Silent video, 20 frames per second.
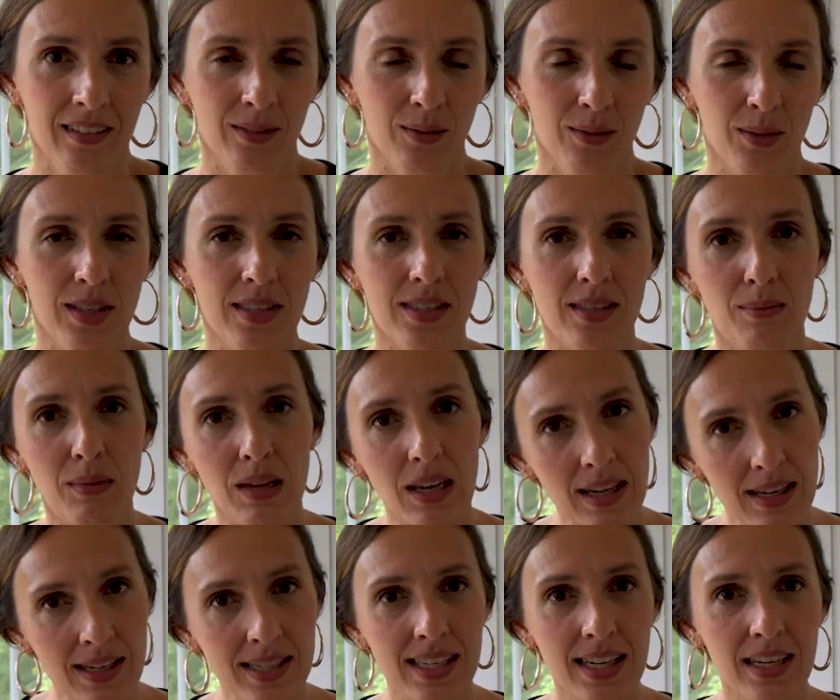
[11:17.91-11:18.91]
With some
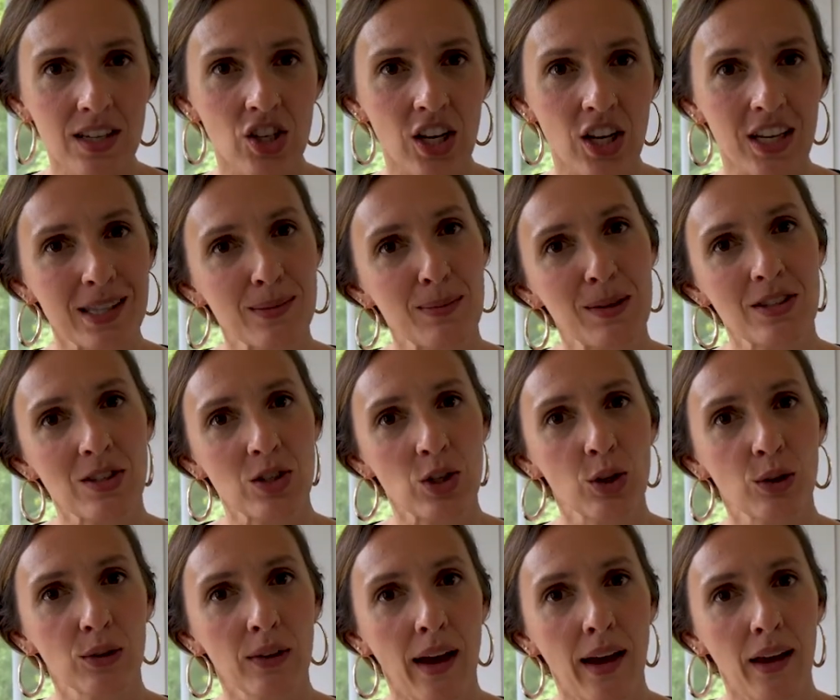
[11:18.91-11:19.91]
easy adjustments to
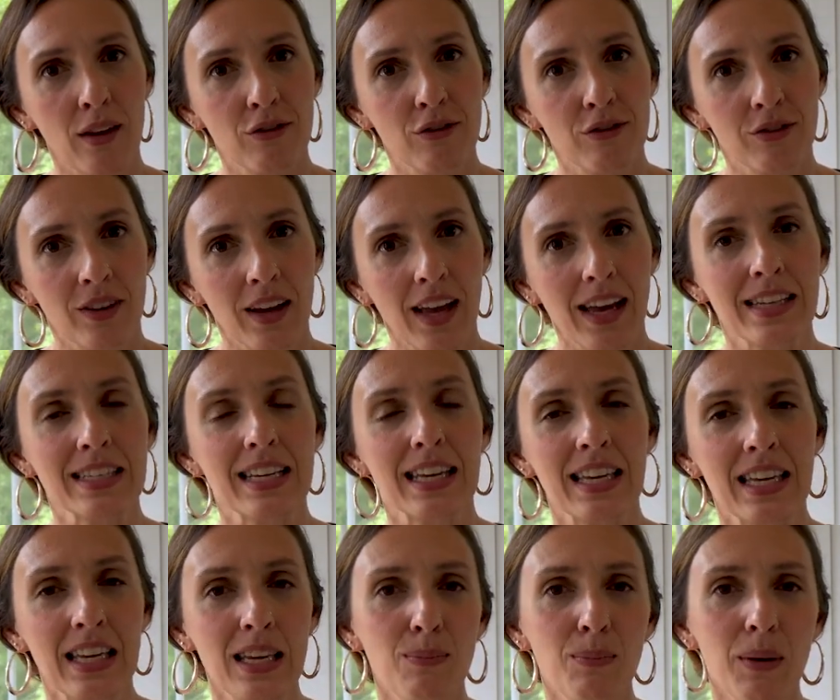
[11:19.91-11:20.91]
your life and a
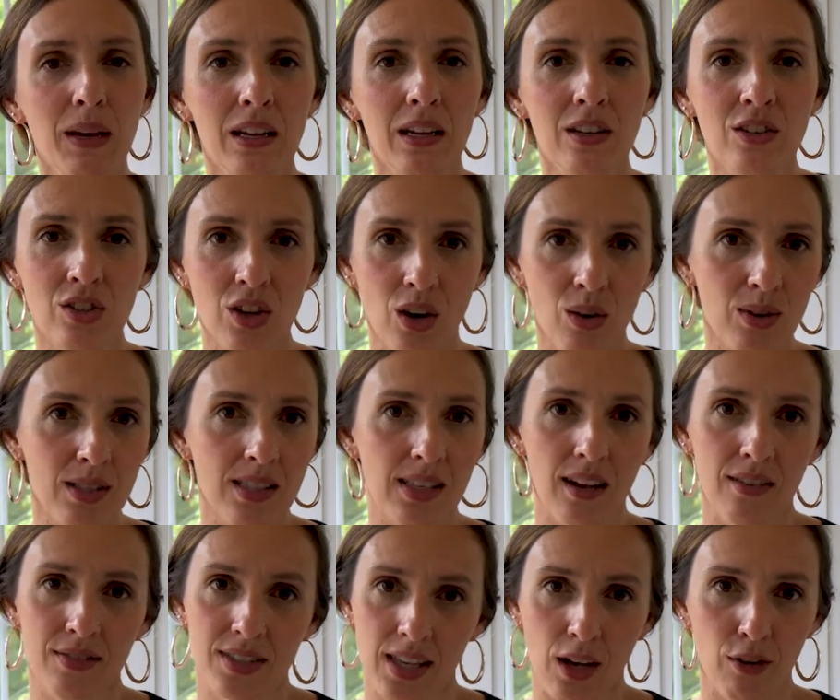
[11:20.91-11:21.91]
heaping dose
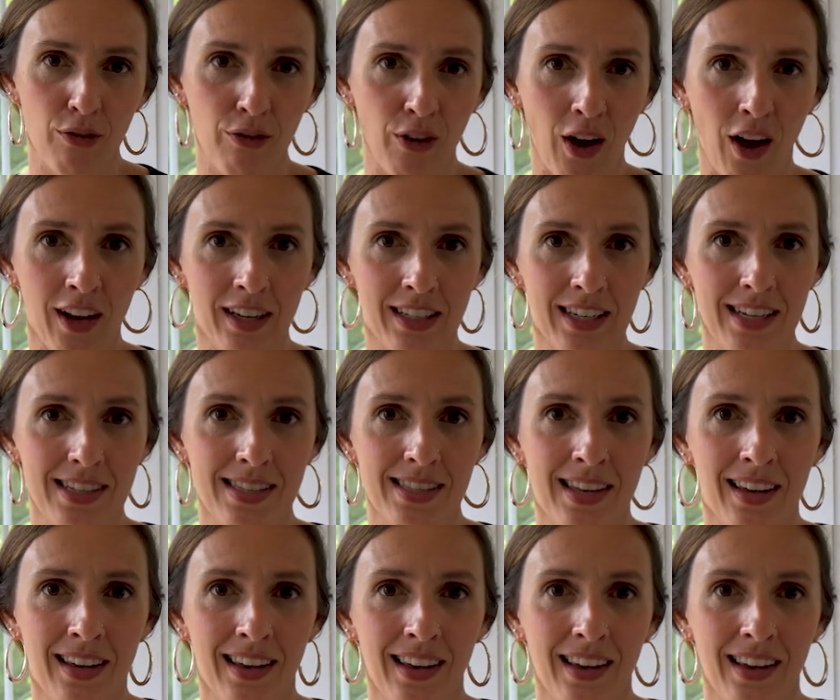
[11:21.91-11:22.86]
of self-kindness,